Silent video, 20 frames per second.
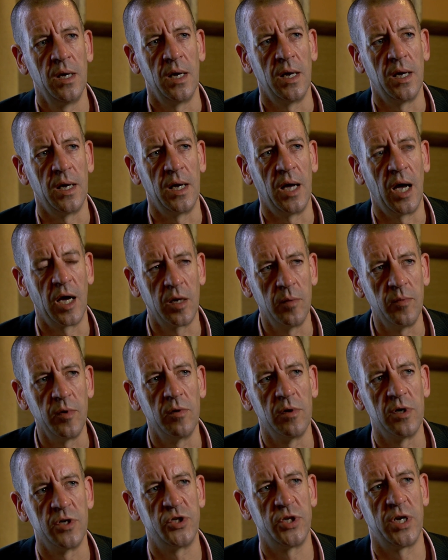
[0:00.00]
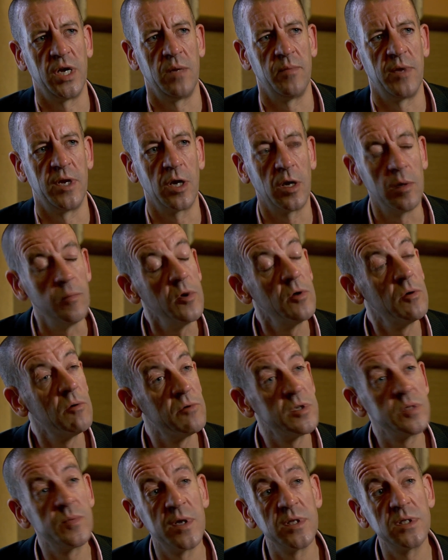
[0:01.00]
a communal shame and a communal
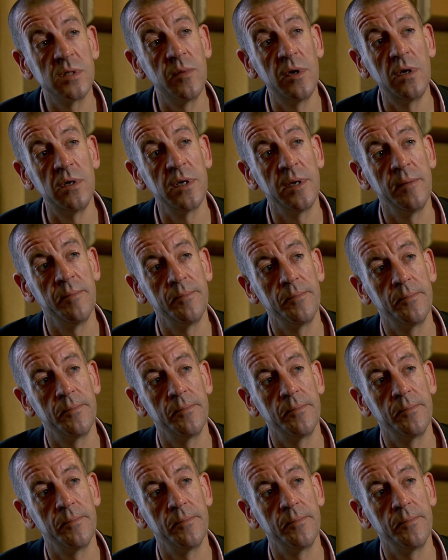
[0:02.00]
responsibility.